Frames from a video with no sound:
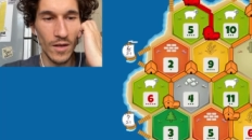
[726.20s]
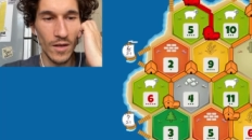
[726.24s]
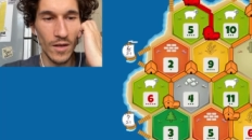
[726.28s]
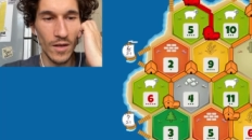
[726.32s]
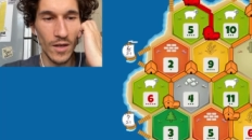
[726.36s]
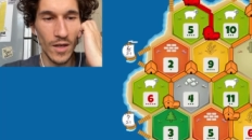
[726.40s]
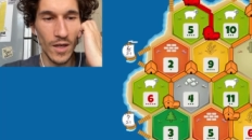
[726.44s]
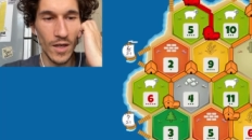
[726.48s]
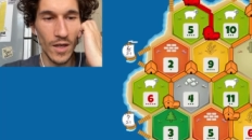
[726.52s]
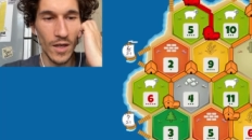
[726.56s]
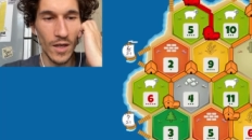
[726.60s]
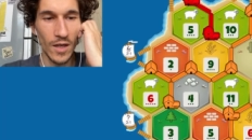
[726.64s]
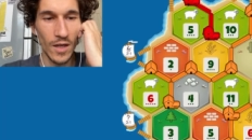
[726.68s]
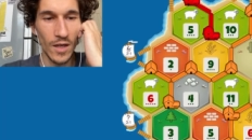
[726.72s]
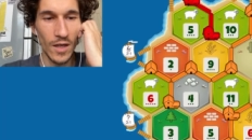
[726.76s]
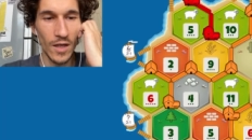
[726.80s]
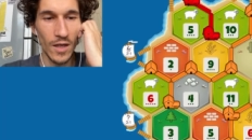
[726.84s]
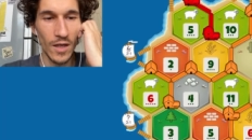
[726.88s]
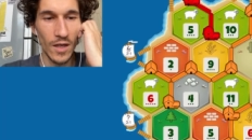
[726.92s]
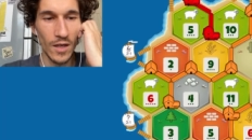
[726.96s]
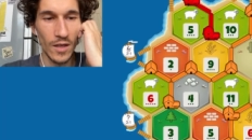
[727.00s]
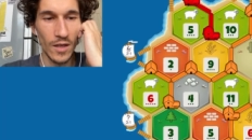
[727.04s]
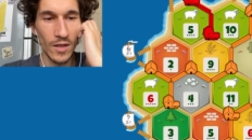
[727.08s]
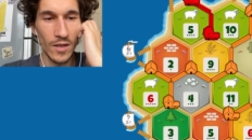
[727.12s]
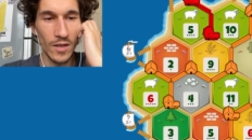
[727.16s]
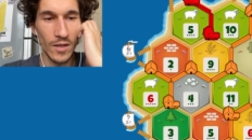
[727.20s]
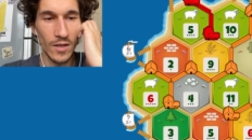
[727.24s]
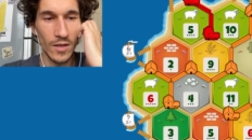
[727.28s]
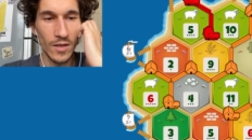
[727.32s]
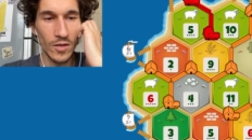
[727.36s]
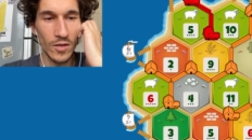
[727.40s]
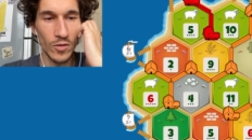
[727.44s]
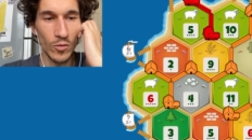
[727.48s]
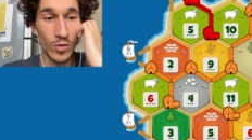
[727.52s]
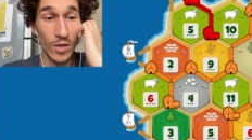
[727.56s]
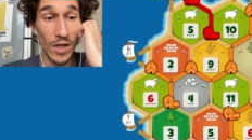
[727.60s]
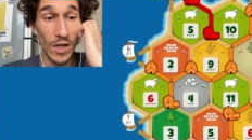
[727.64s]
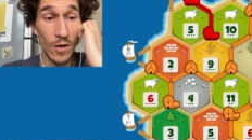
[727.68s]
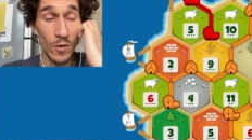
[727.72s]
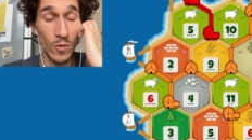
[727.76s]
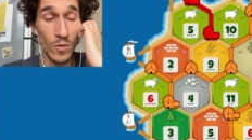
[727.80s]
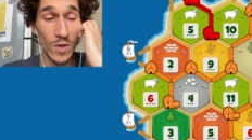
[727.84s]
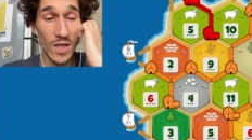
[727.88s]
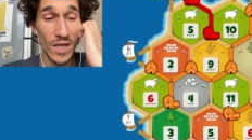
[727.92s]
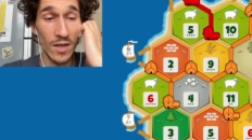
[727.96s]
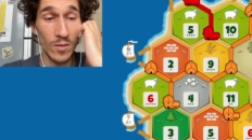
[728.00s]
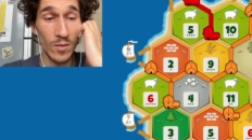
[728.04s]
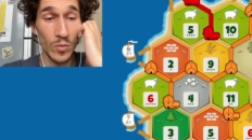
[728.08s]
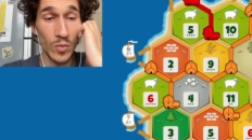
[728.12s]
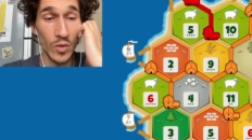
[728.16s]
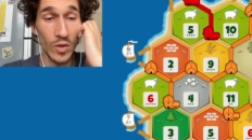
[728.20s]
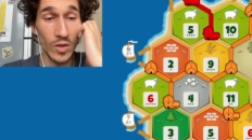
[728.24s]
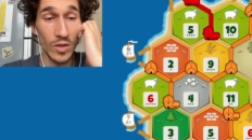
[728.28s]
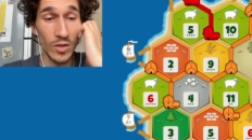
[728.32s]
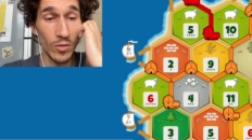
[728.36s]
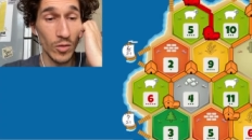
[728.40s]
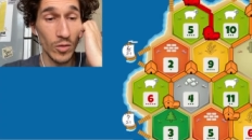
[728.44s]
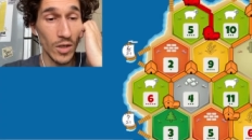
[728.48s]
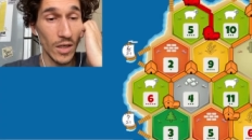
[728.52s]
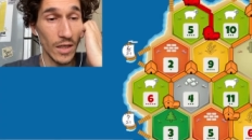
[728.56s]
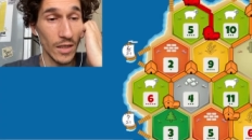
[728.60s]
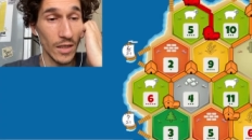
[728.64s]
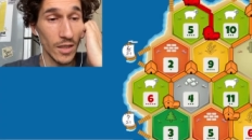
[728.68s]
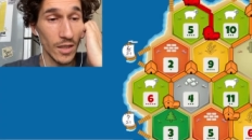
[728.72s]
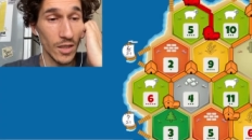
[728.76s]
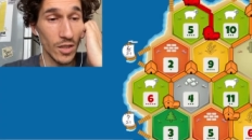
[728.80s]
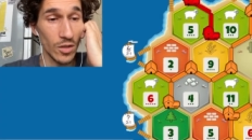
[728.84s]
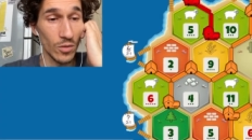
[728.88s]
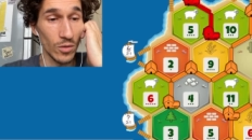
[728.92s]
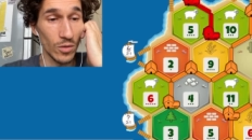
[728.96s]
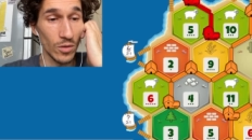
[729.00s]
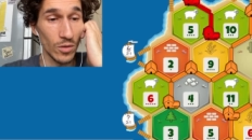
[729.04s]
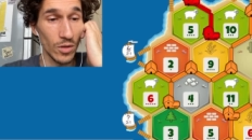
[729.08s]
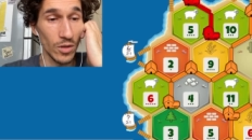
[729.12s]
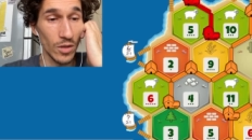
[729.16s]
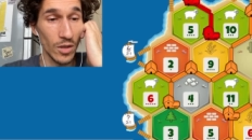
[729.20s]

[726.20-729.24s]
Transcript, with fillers: Uh-huh, uh-huh. So now we can build. Okay, let's do it.